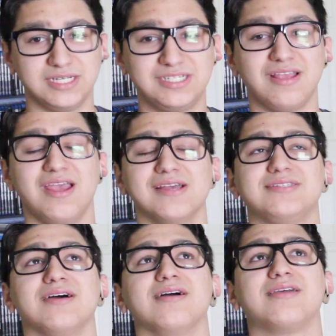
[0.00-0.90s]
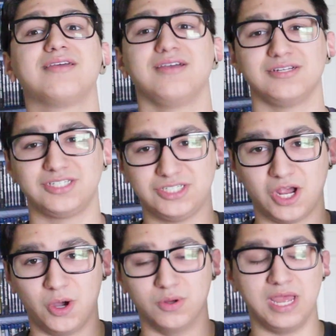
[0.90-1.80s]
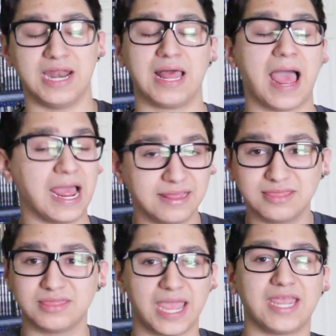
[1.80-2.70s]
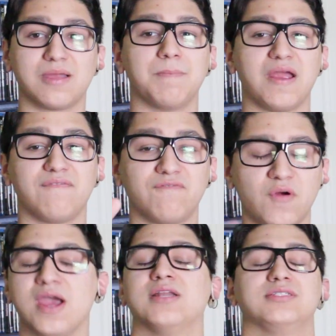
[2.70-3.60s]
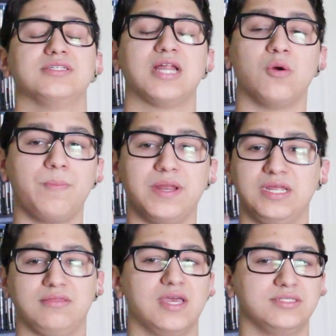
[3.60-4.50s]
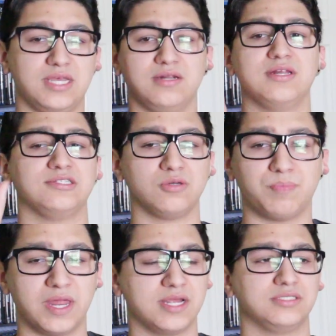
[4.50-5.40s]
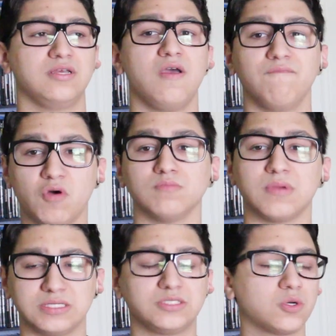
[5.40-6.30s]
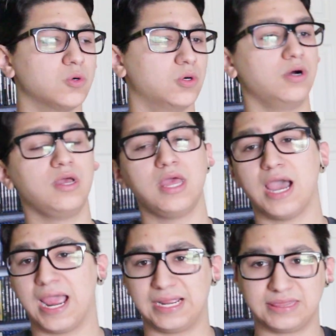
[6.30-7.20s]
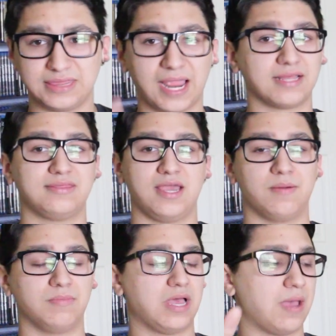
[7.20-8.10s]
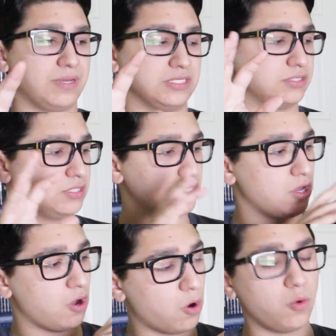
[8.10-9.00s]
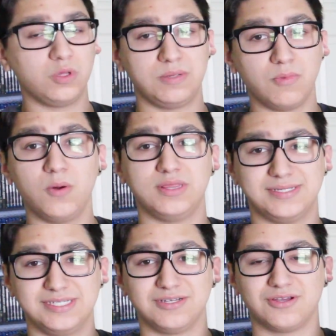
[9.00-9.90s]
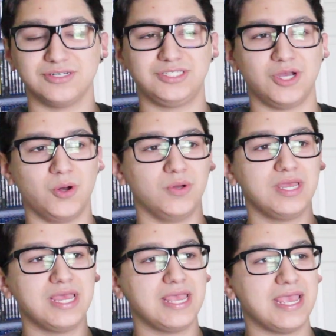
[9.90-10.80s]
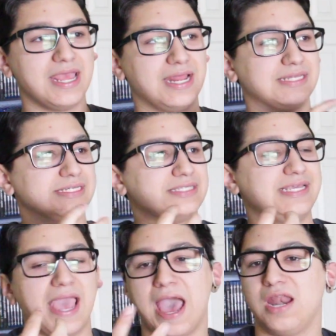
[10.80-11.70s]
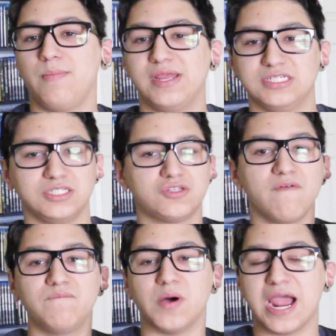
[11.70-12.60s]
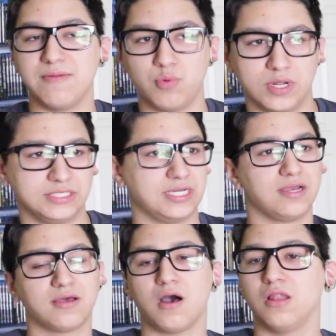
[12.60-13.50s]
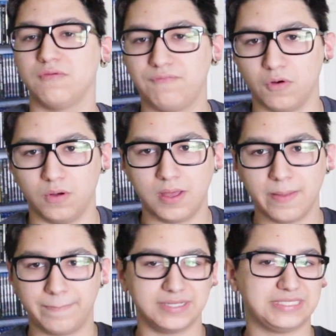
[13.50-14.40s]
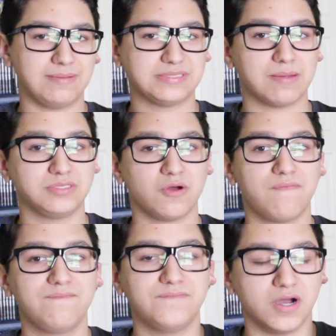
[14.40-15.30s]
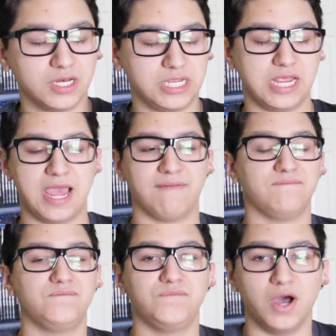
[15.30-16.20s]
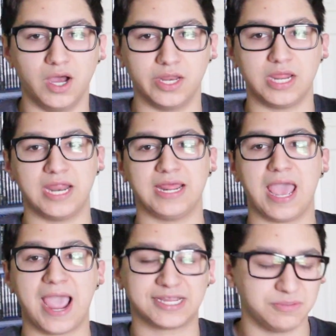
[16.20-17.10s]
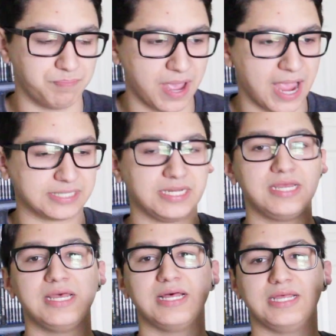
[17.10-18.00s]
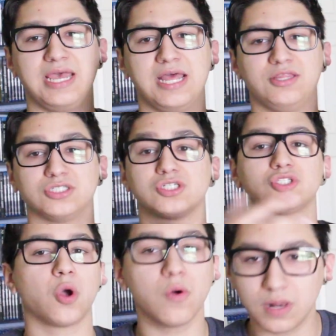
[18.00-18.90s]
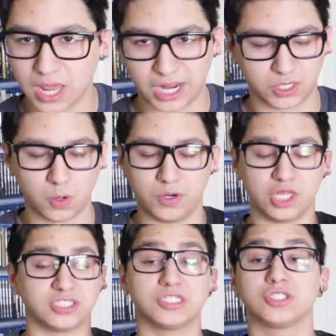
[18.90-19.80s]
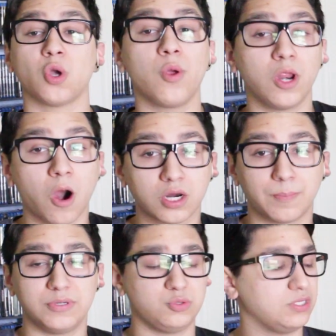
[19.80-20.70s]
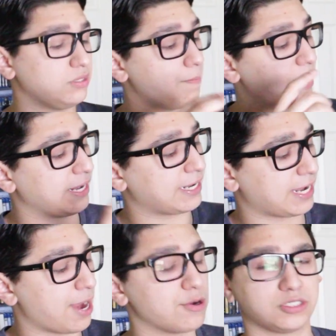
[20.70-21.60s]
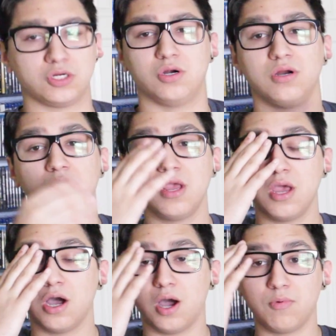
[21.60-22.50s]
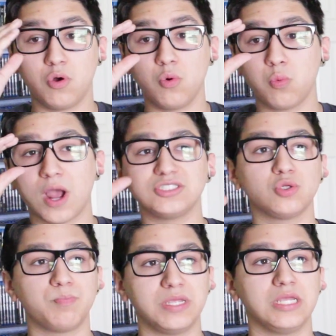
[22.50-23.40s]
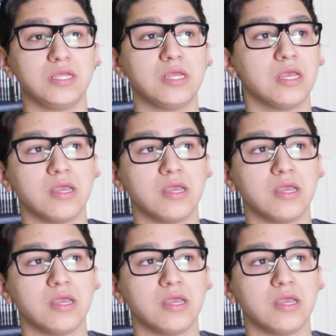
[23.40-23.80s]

this is a good show, and I thank my friends Raul Benitez and Ernesto Perez from my school. I thank them. I mean, holy moly, this is a good show. The animation is so vibrant, colorful, but at the same time so funny and fun and action-packed. And there's a storyline going on. There's a story arc between the main character, who want to be,